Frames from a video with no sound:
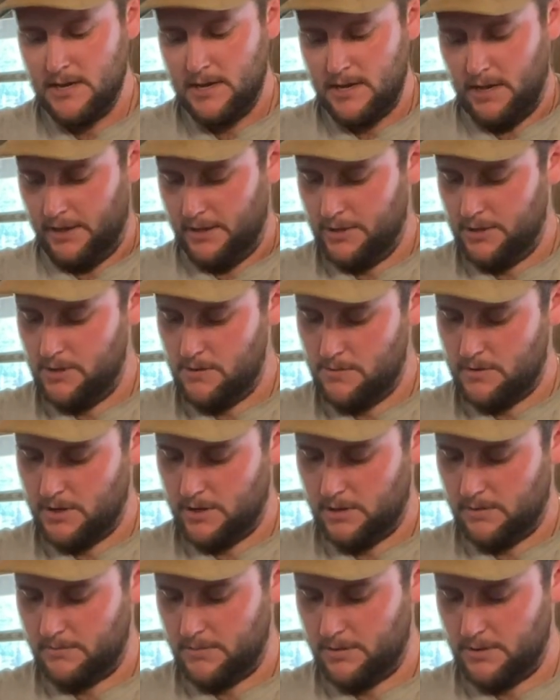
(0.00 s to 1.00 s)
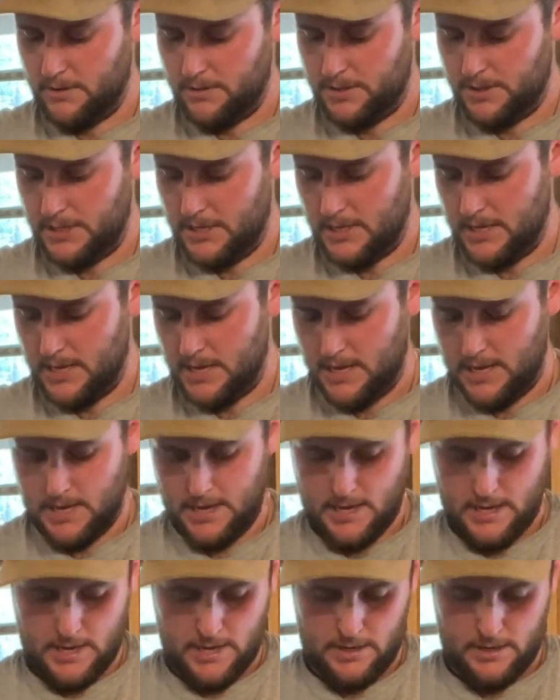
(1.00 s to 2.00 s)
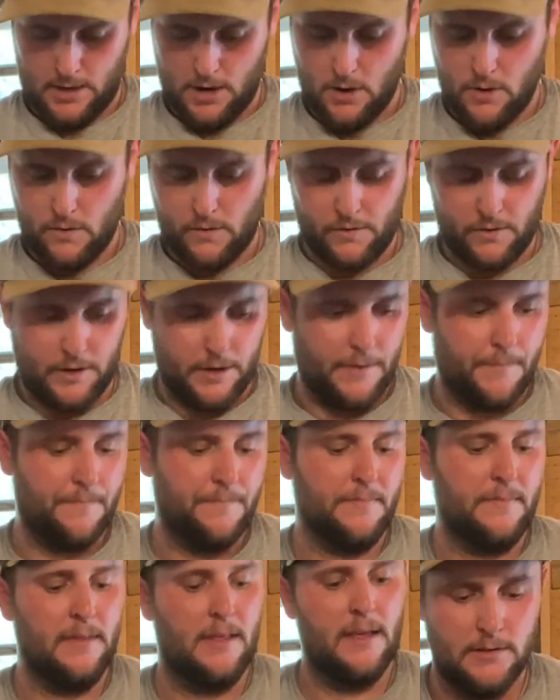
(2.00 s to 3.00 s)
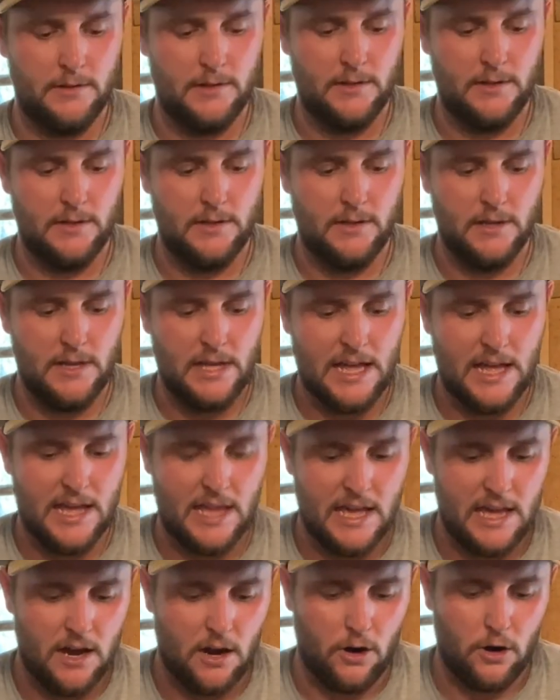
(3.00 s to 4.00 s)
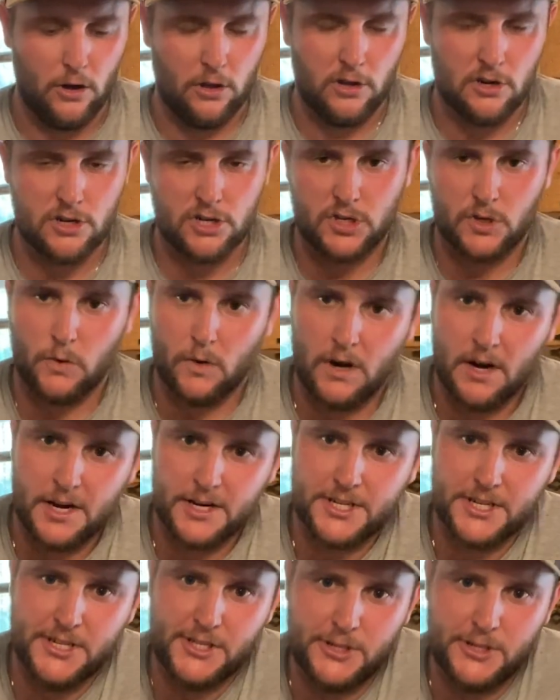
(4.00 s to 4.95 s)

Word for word: and cucumbers and okra. All our squash and